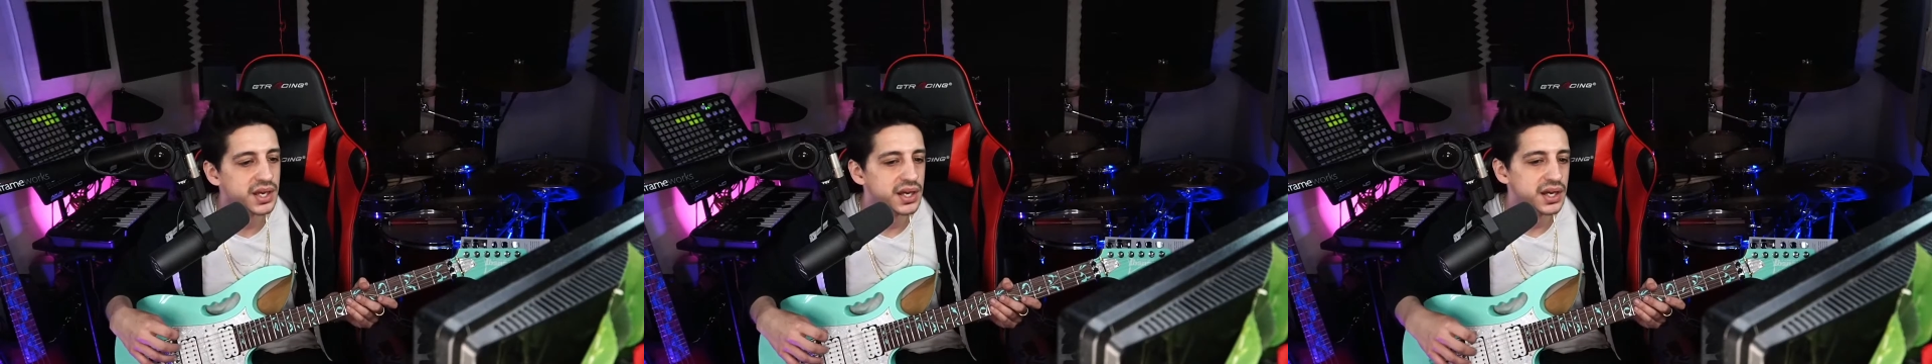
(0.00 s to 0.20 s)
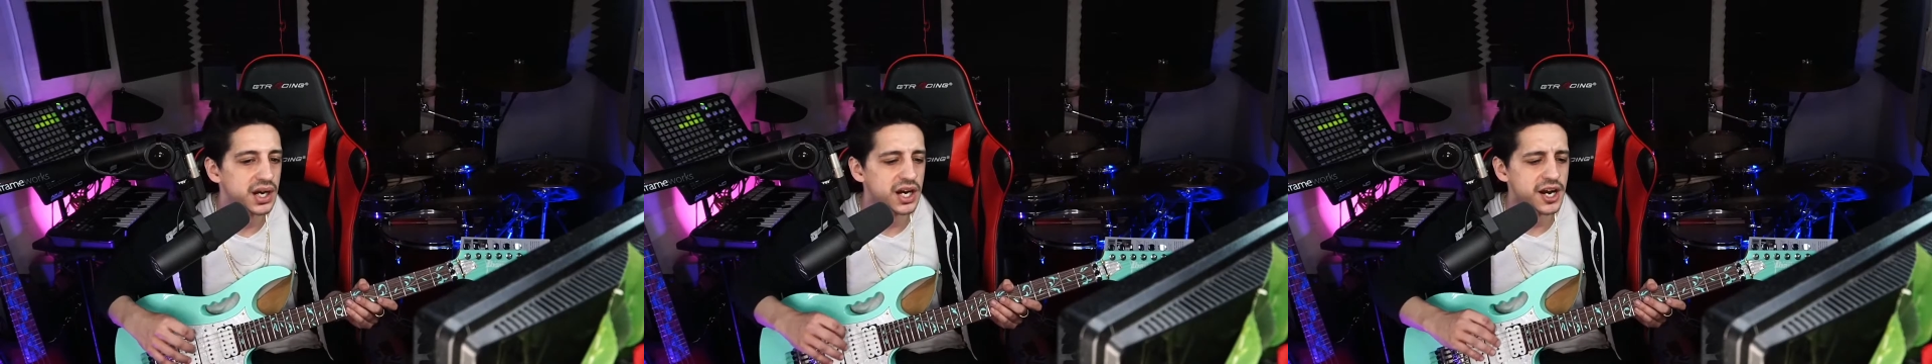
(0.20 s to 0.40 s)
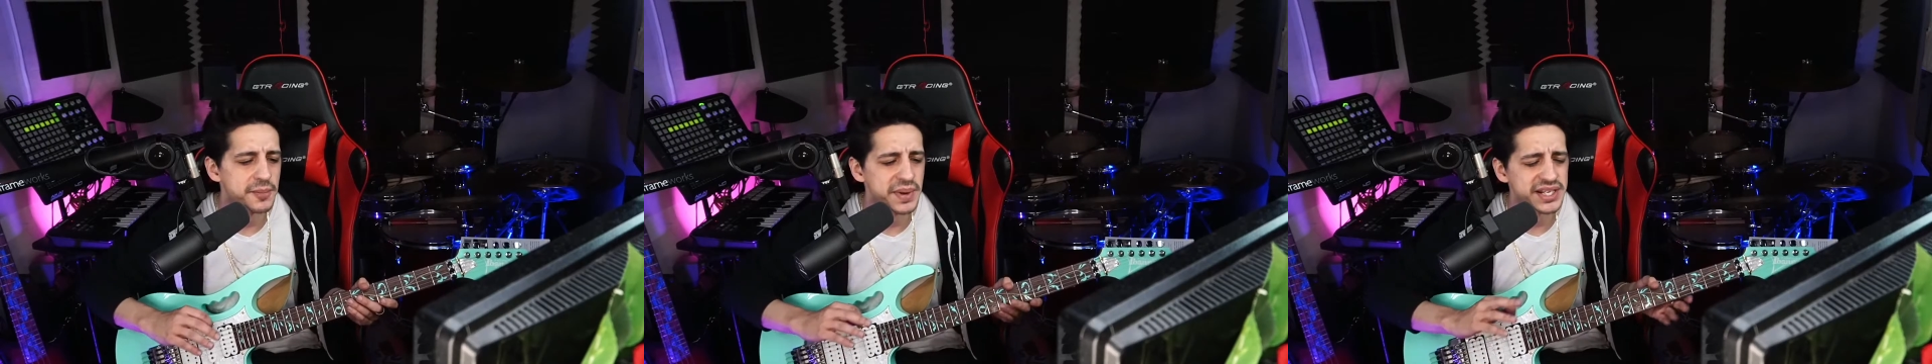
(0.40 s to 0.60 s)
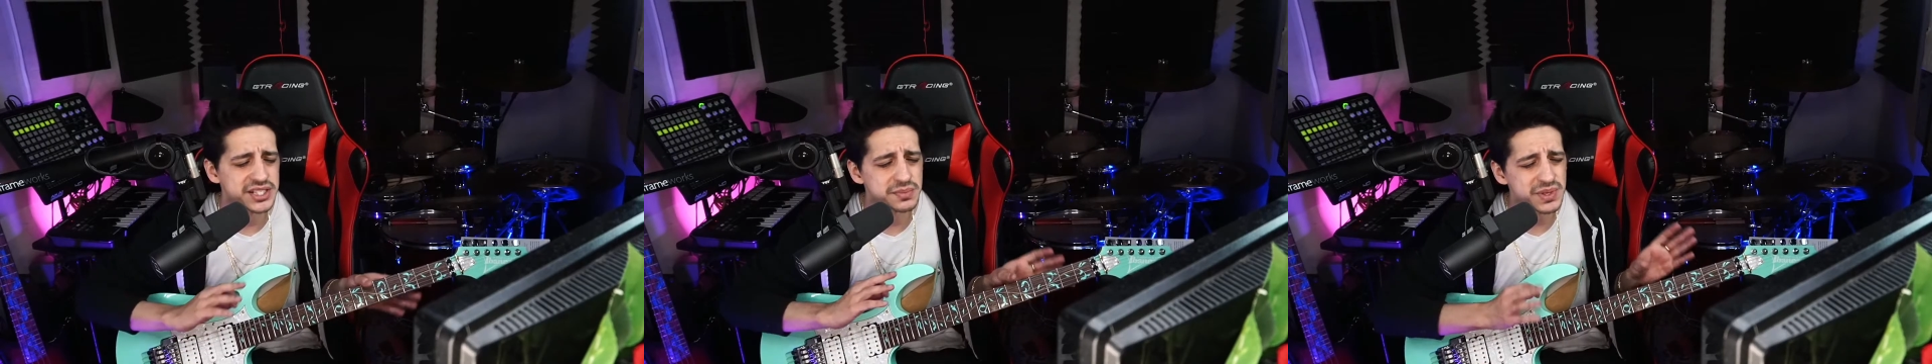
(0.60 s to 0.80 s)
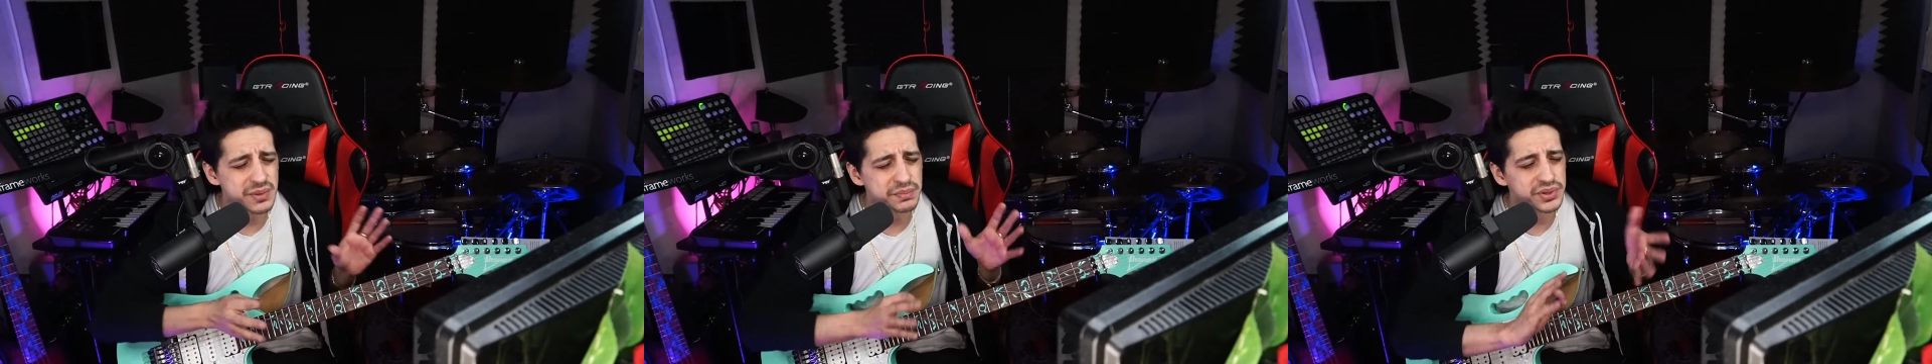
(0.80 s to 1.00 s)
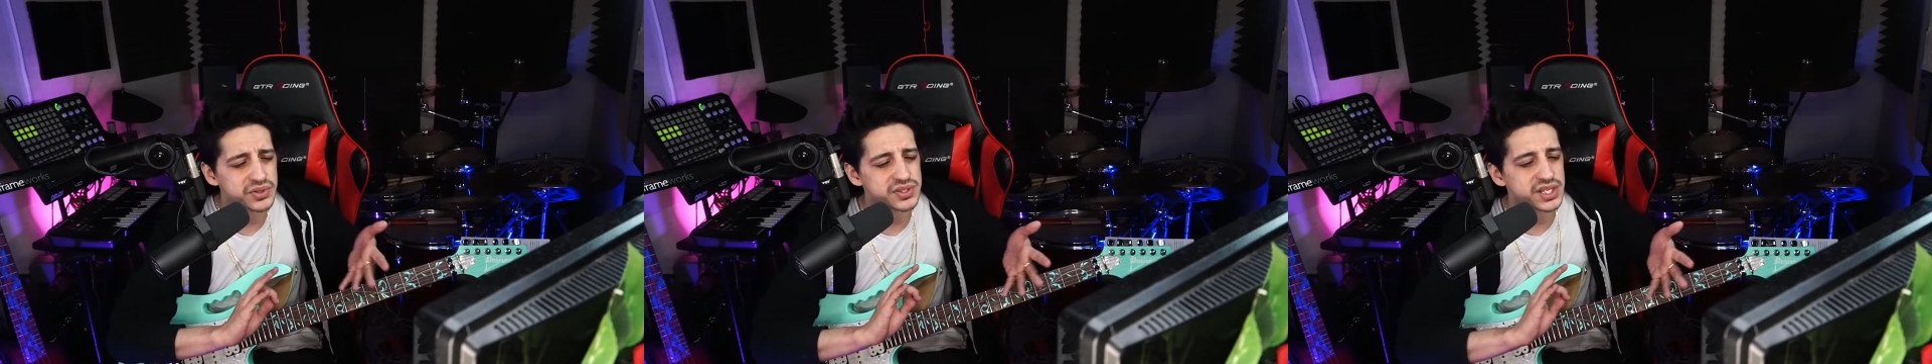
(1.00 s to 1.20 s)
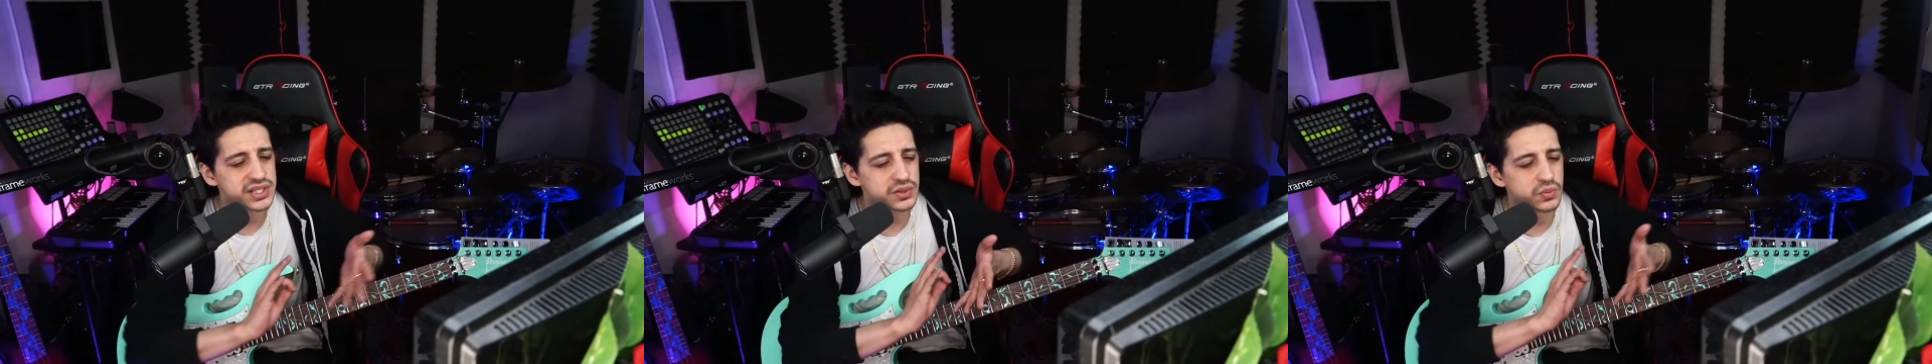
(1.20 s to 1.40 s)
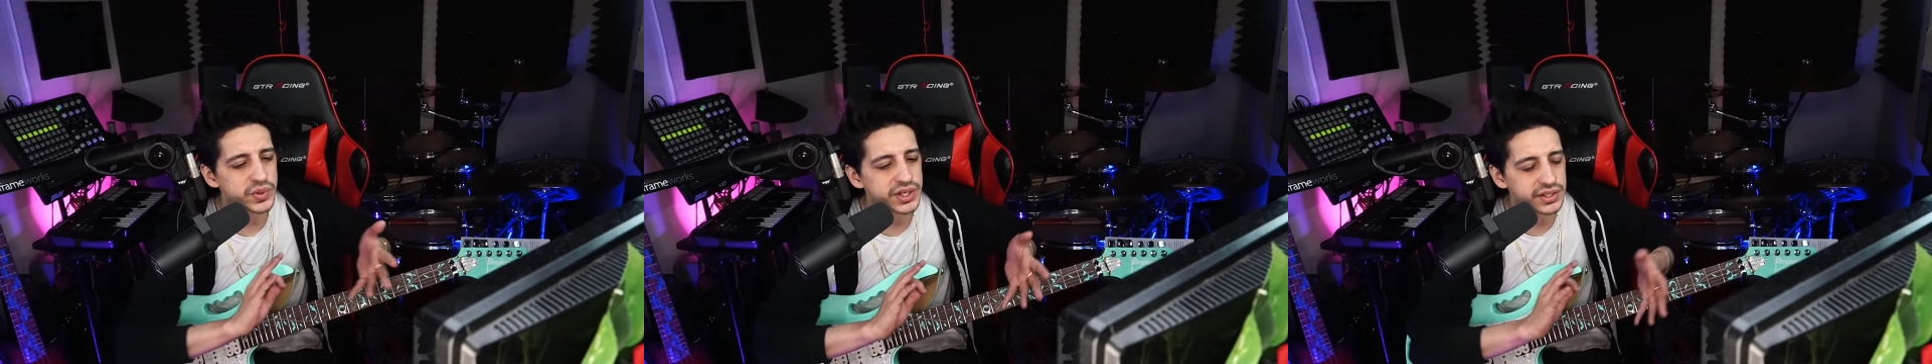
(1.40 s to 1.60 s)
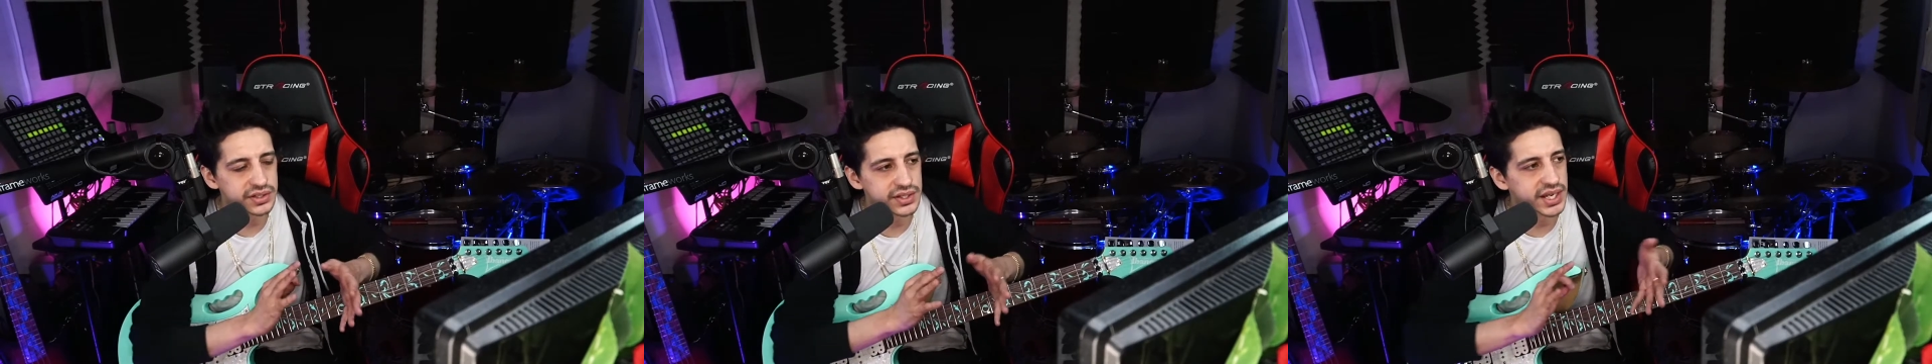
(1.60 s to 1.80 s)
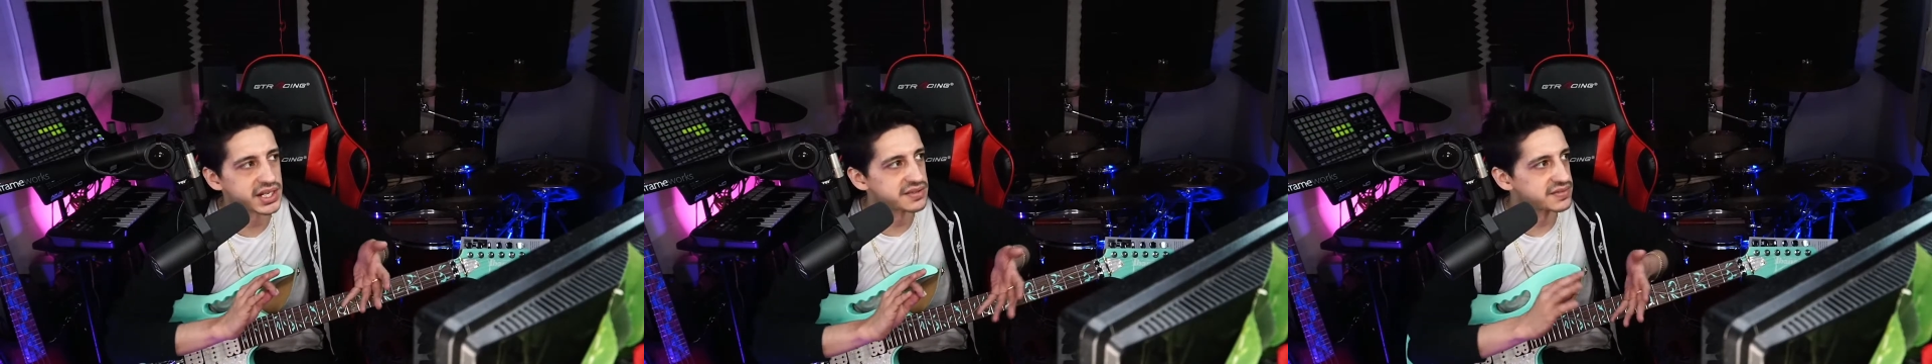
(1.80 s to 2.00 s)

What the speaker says: And to me, it builds like a weird kind of